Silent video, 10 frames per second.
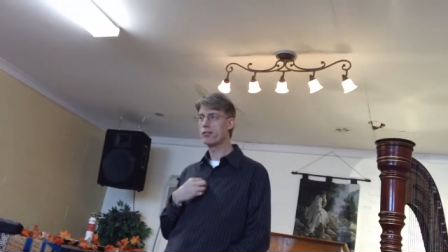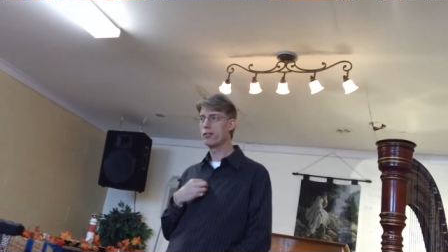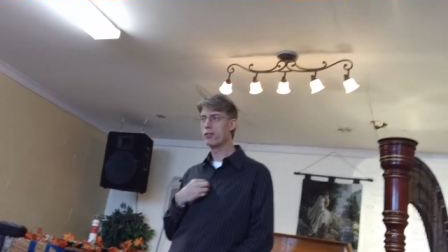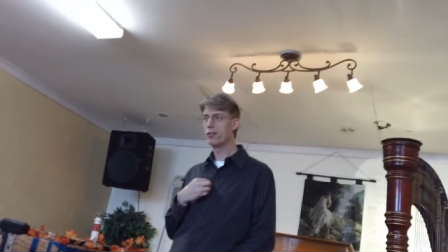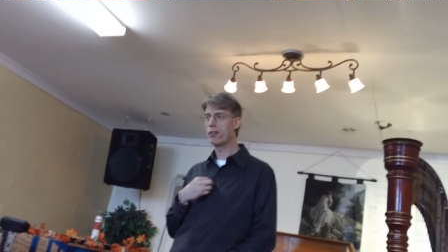
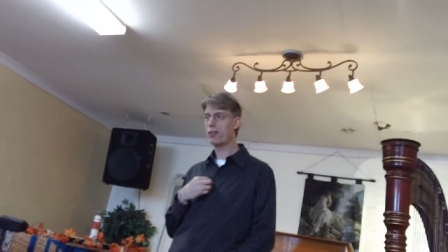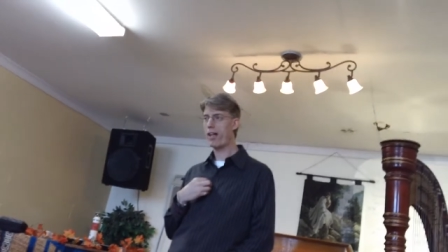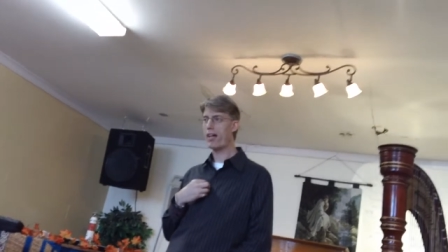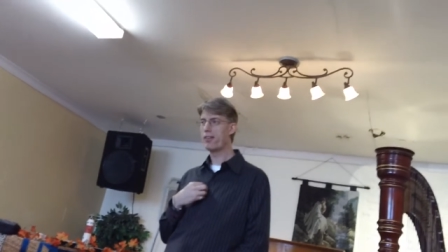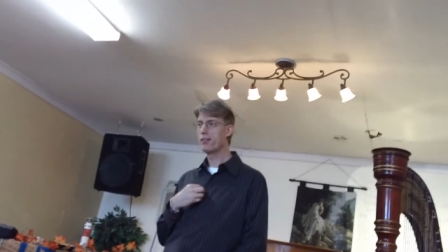Amen.
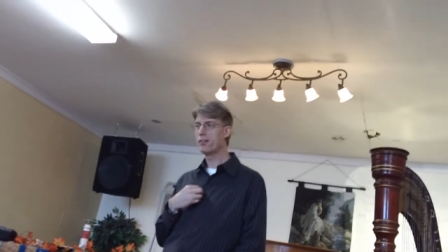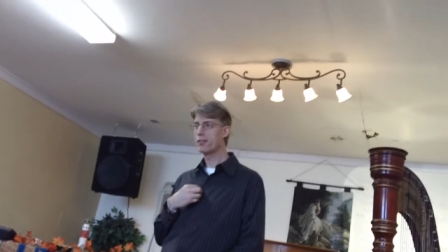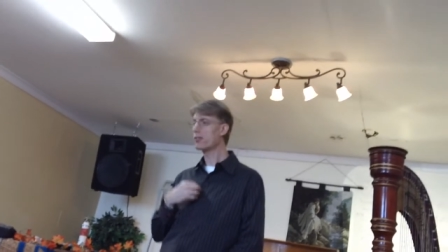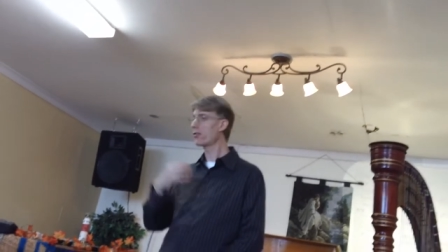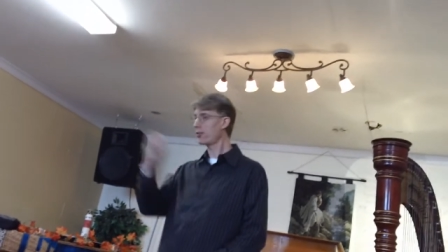Okay?
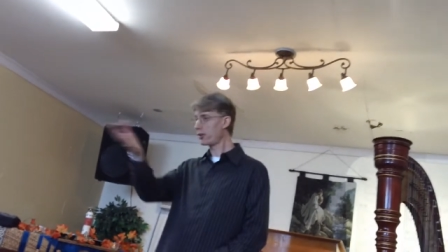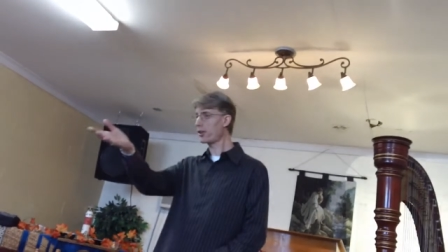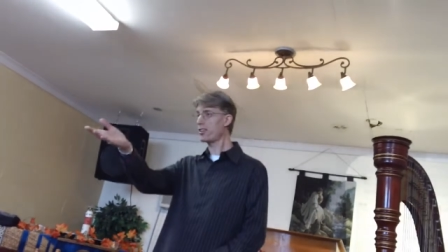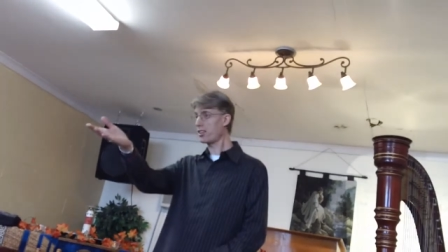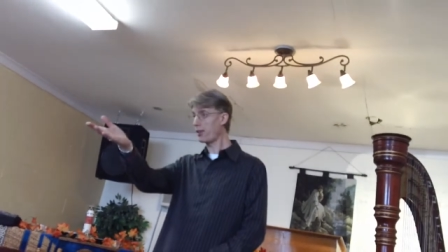So
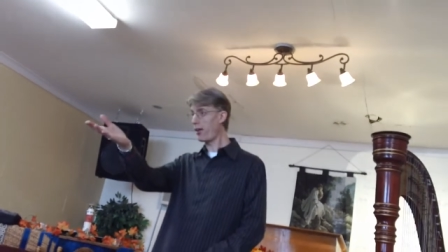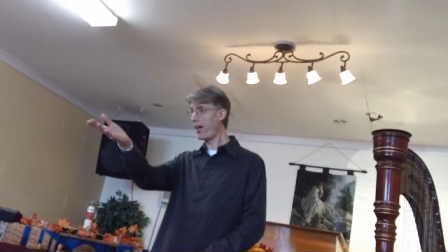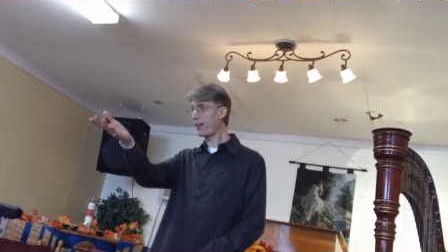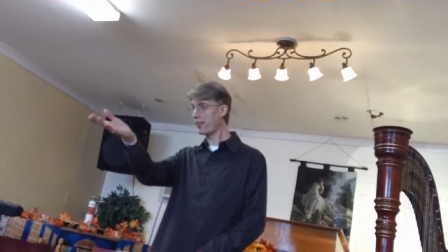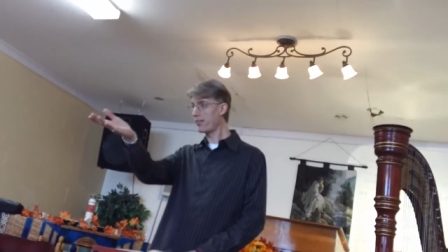Christy,
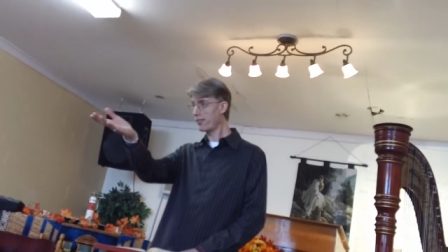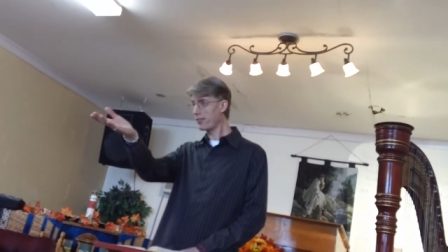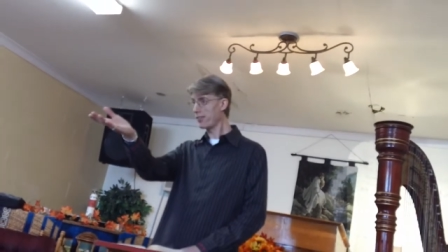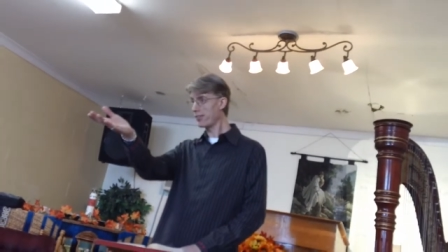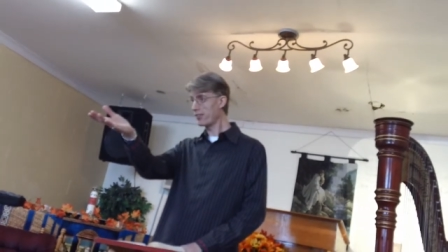right?
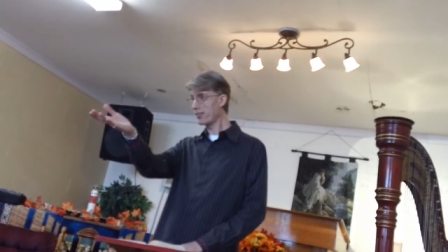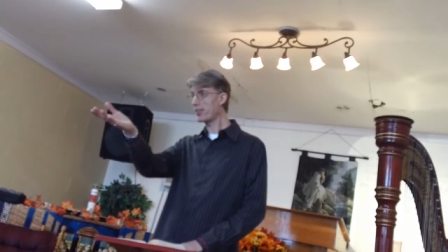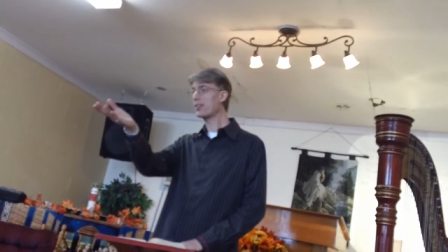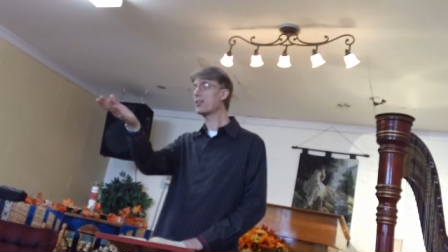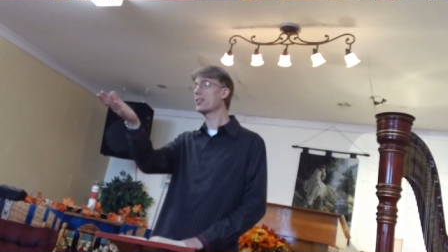
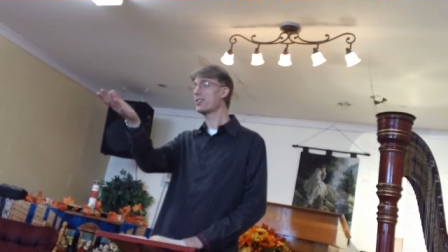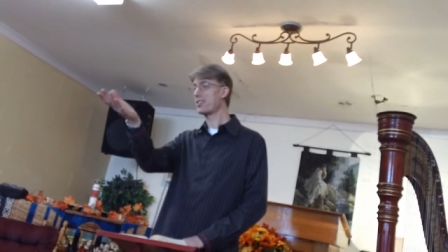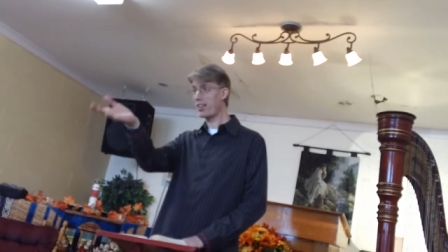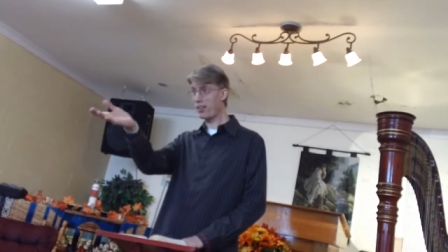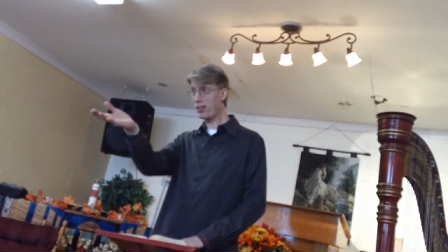
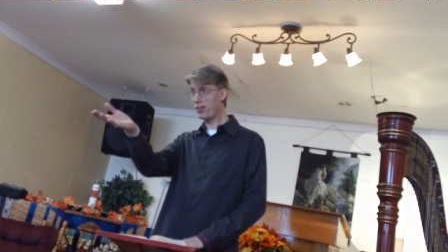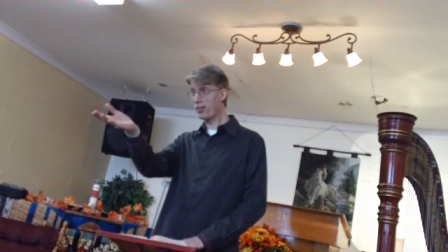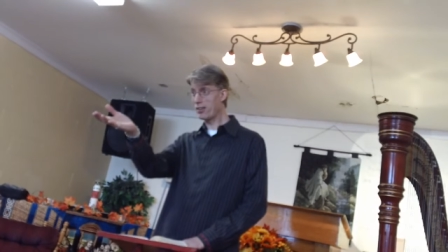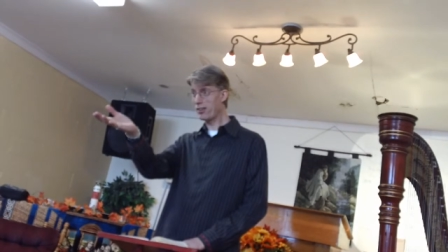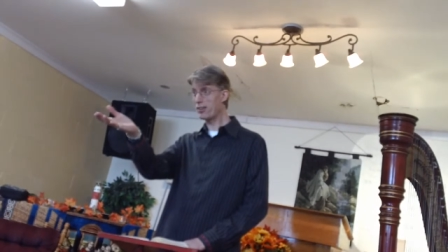Kristen.
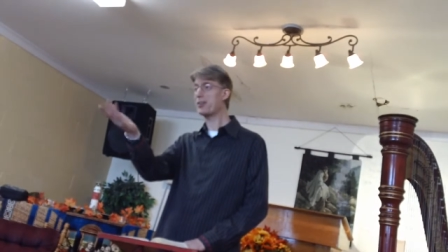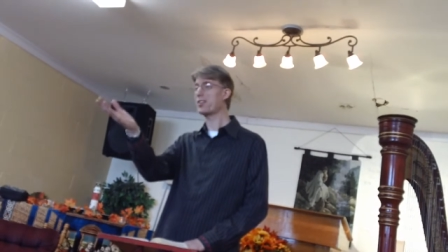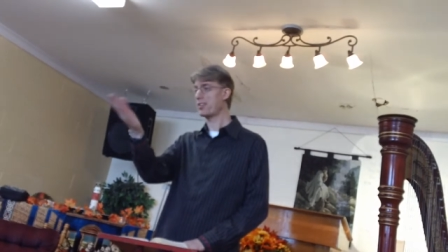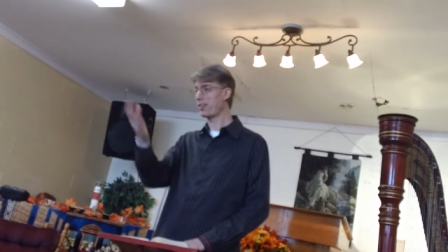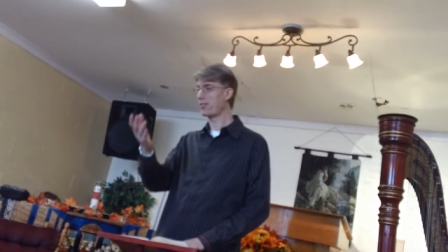
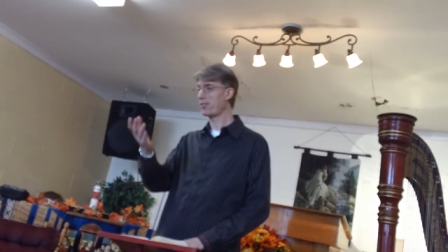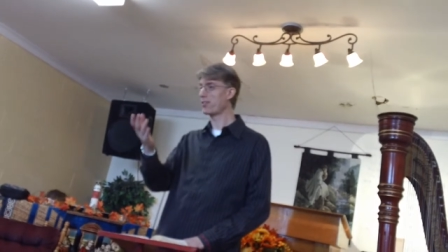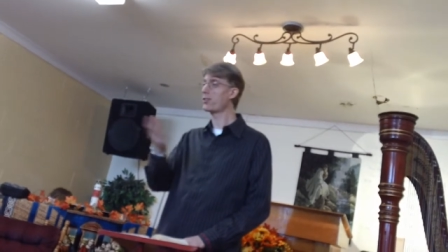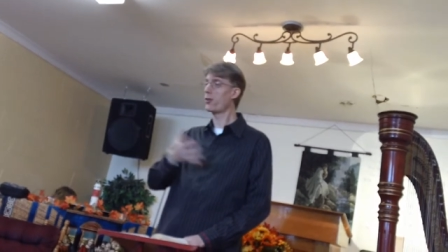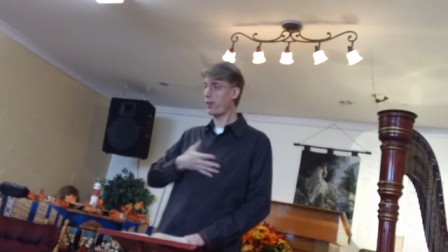Kristen.
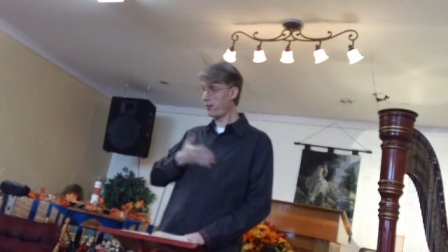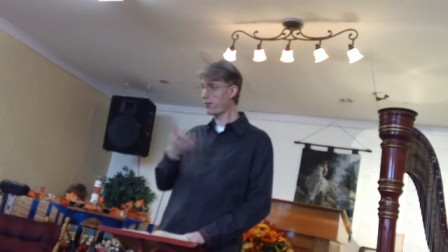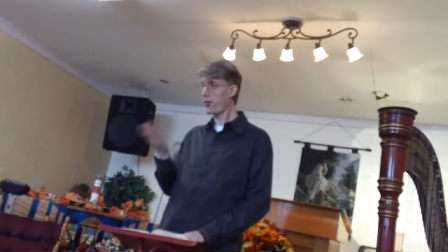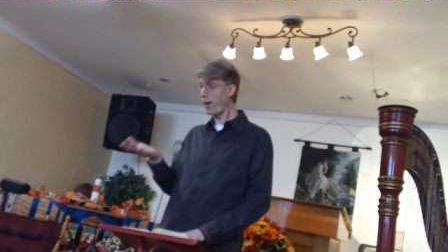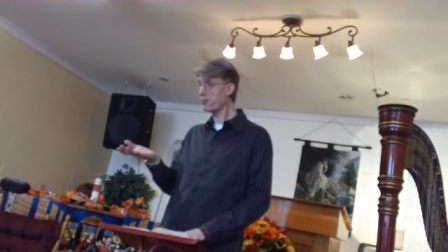So
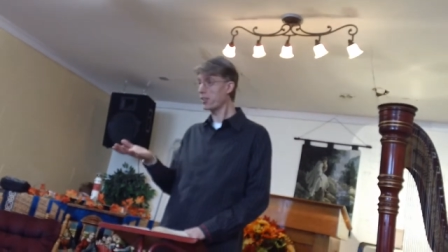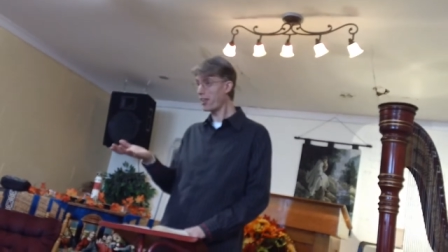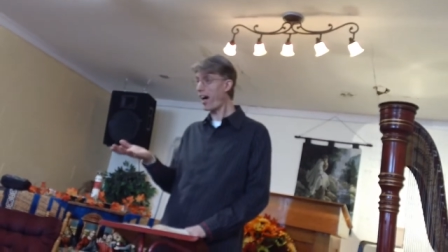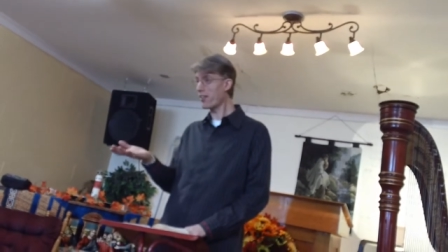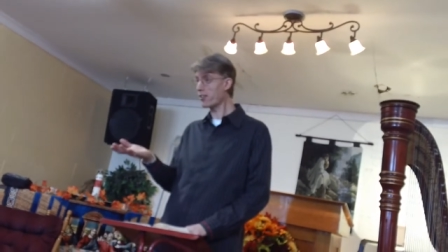do you have
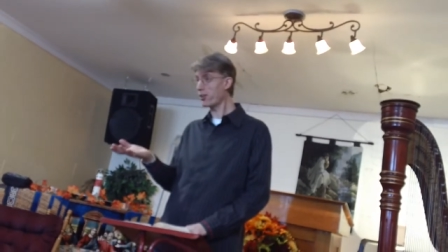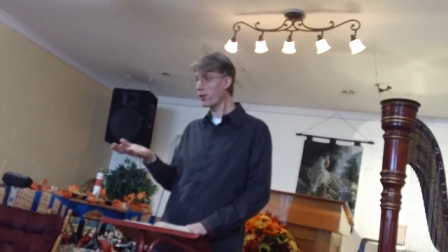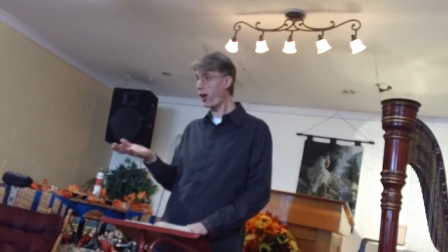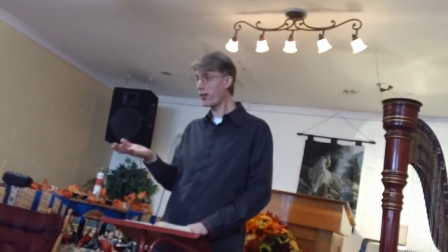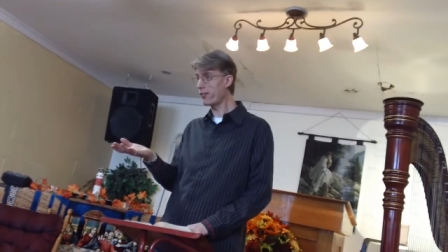desires in your
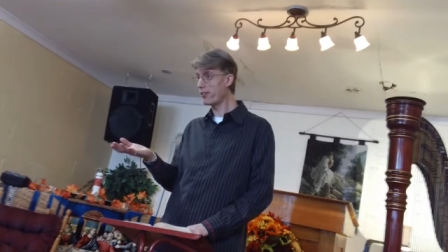heart?